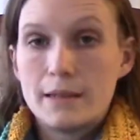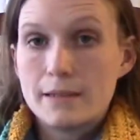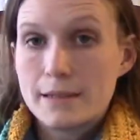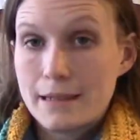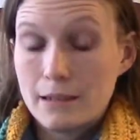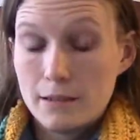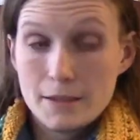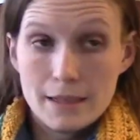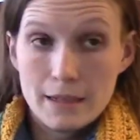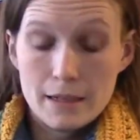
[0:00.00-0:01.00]
standard
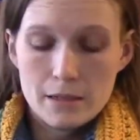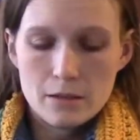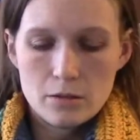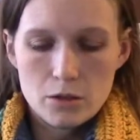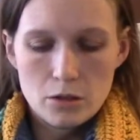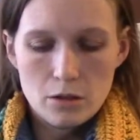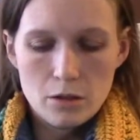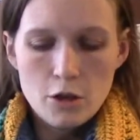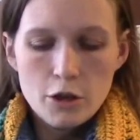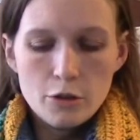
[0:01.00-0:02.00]
size doll,
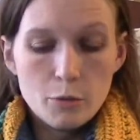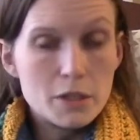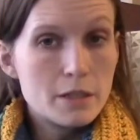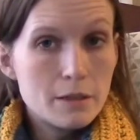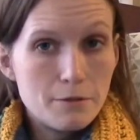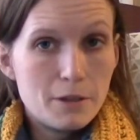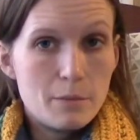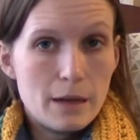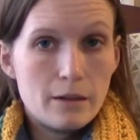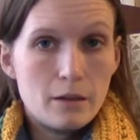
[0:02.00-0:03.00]
which is a free
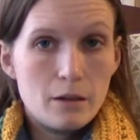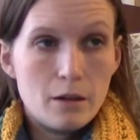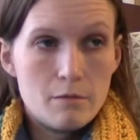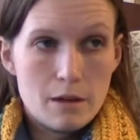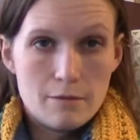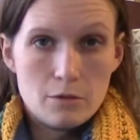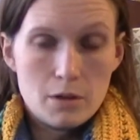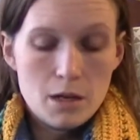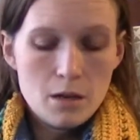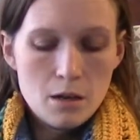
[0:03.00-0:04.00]
pattern on
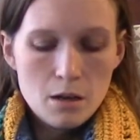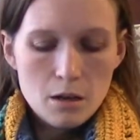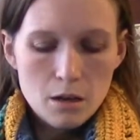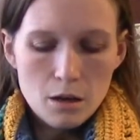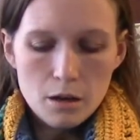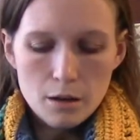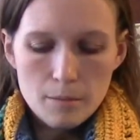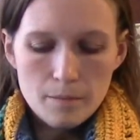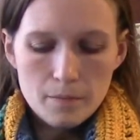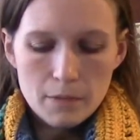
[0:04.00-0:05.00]
Ravelry.
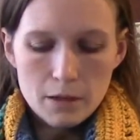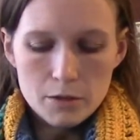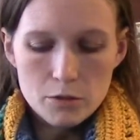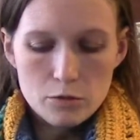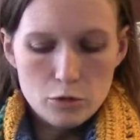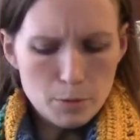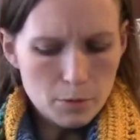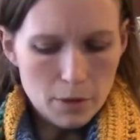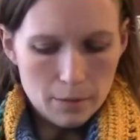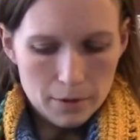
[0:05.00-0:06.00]
It's super
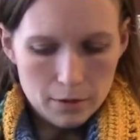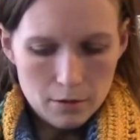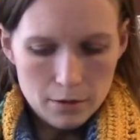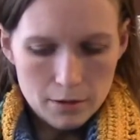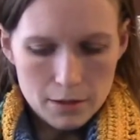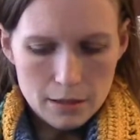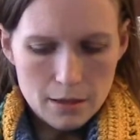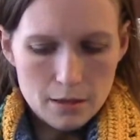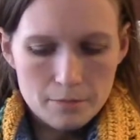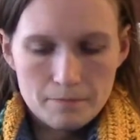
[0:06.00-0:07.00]
popular. There's
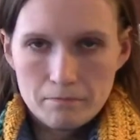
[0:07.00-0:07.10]
like